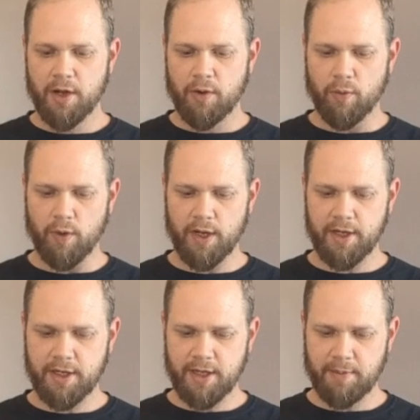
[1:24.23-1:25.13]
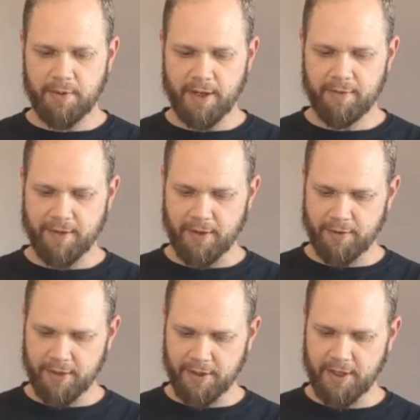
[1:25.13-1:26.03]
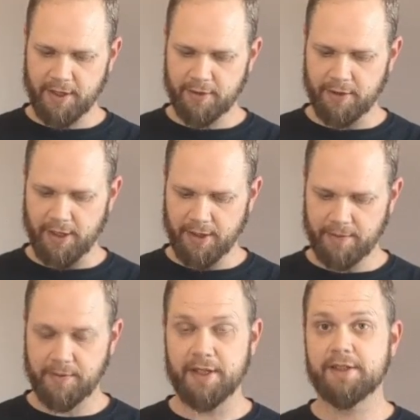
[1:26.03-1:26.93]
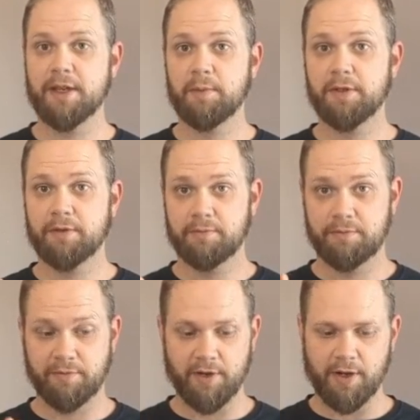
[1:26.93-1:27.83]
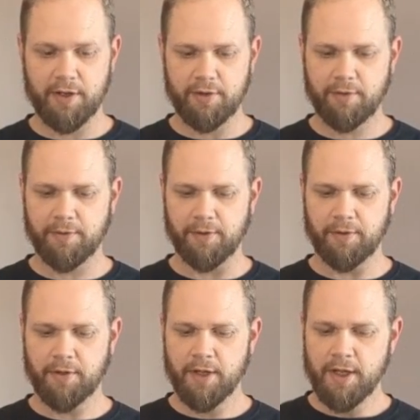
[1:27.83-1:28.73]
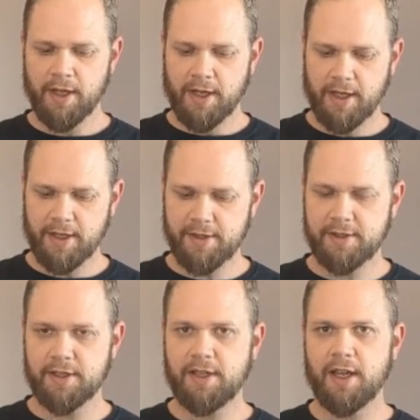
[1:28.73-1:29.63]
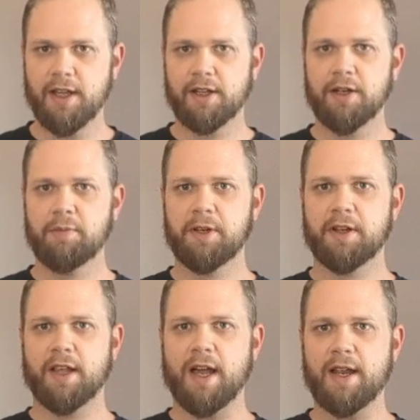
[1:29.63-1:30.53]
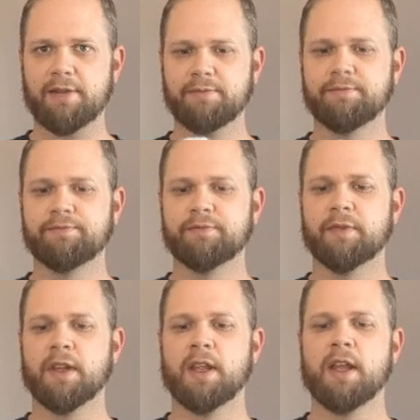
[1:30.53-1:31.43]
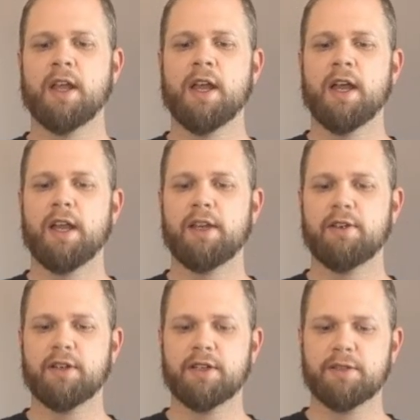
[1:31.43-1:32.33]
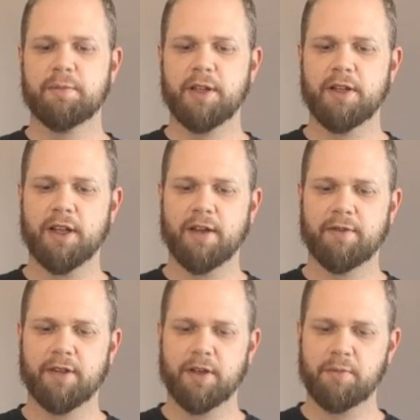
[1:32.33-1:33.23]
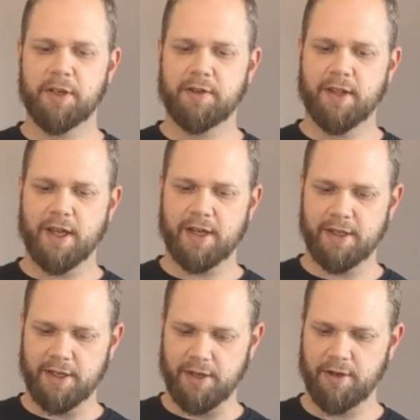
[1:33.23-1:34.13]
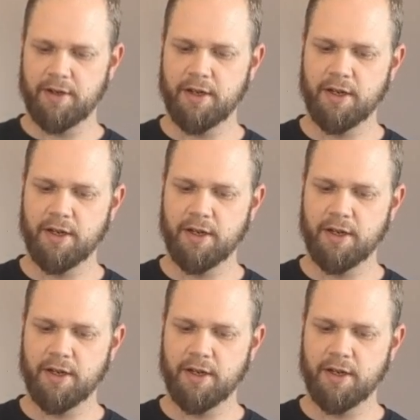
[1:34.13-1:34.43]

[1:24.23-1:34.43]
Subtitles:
one tip I found on the internet that seems very useful is to take a little bit of cotton, and you can just peel off a little bit of cotton here